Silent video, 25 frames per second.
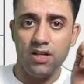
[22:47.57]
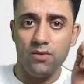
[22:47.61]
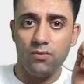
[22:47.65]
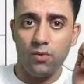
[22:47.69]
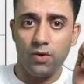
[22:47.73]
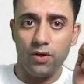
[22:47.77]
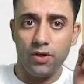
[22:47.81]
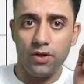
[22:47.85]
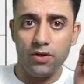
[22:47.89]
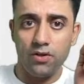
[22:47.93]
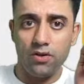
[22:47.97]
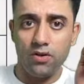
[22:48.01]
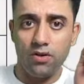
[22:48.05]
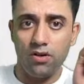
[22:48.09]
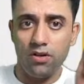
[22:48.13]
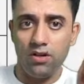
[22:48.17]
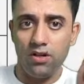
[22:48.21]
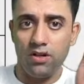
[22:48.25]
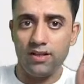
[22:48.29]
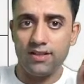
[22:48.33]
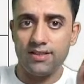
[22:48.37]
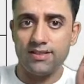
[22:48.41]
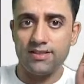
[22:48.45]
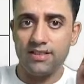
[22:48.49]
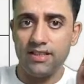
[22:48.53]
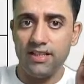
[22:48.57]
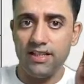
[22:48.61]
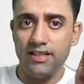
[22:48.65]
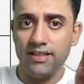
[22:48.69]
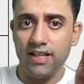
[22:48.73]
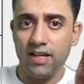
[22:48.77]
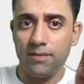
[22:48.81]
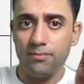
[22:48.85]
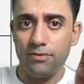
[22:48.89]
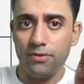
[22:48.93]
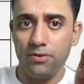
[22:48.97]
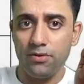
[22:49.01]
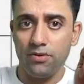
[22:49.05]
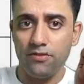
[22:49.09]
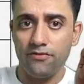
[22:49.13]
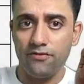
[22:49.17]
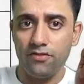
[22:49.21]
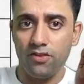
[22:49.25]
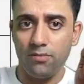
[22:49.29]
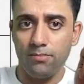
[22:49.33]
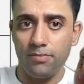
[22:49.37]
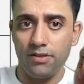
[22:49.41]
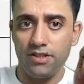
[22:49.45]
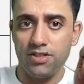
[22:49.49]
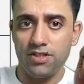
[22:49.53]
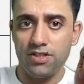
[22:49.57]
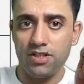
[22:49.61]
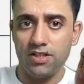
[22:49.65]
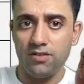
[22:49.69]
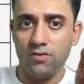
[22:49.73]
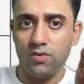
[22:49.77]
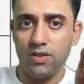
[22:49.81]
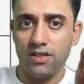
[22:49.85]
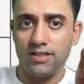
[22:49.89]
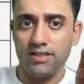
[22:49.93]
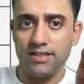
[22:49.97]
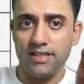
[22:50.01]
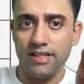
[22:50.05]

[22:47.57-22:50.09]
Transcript: what you called see that beautiful picture? One